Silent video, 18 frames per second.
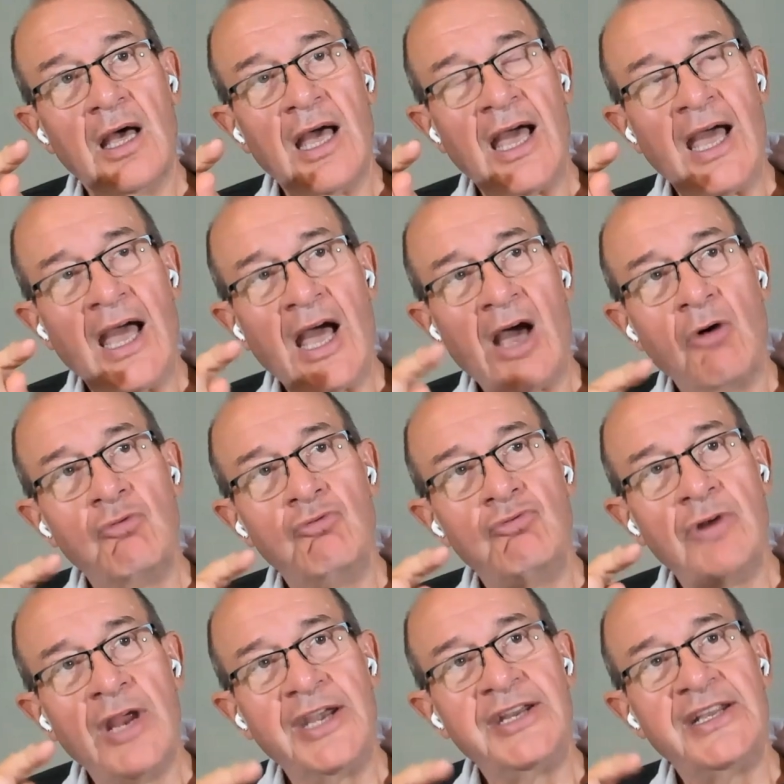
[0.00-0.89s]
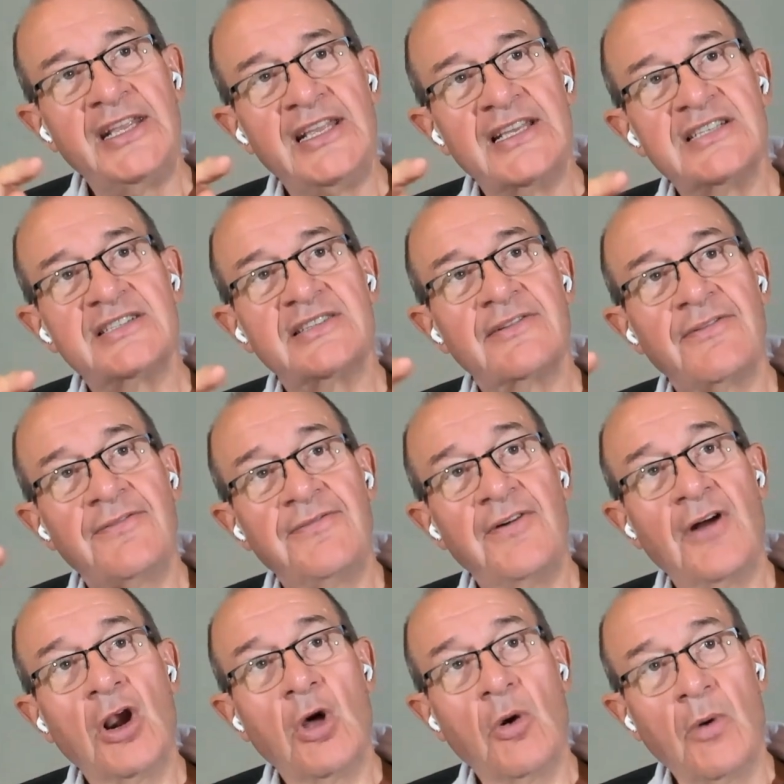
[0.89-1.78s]
how ready is the
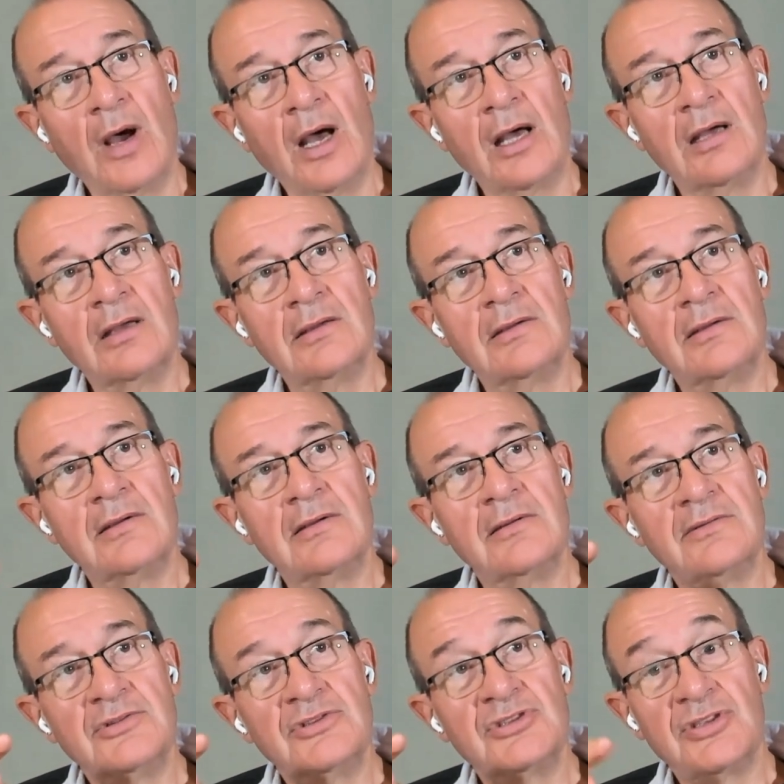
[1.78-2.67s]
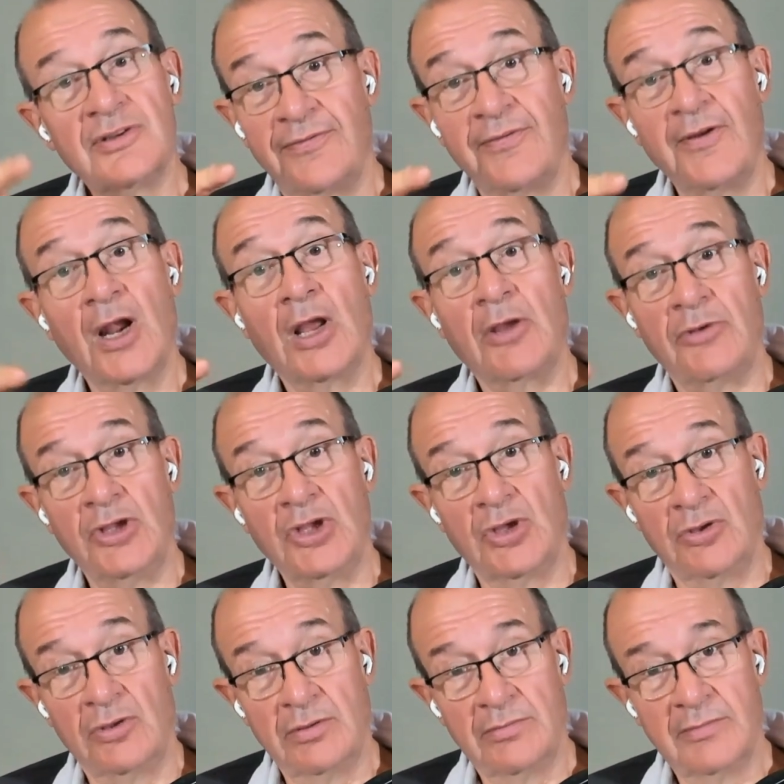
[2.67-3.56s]
follower to follow
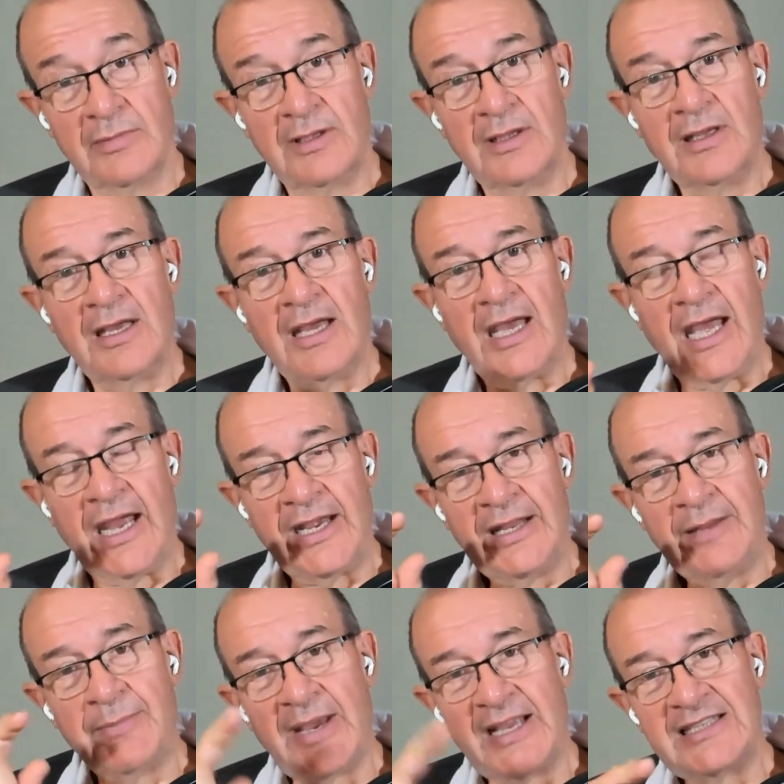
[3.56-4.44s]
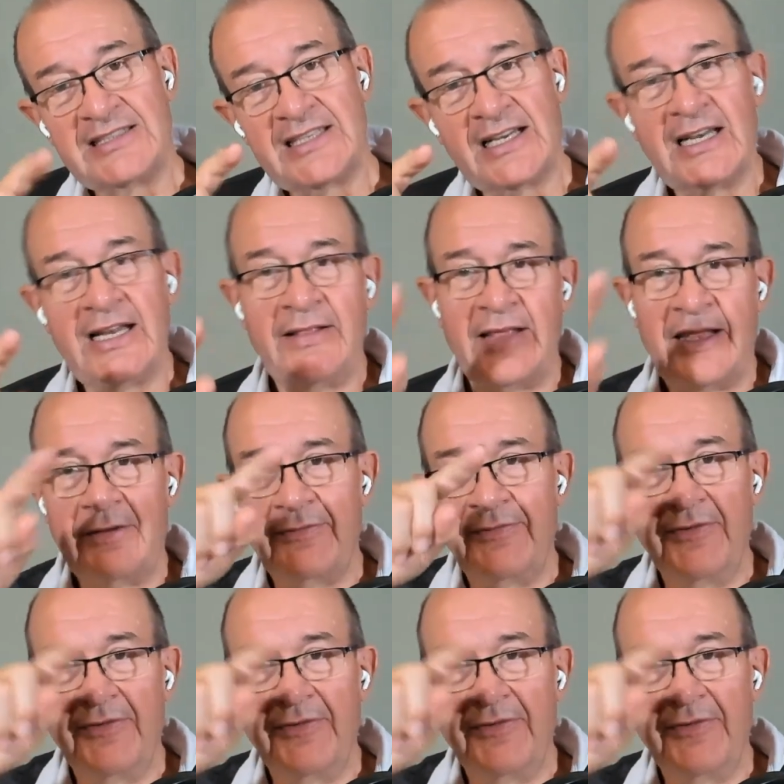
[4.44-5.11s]
you? And he basically then,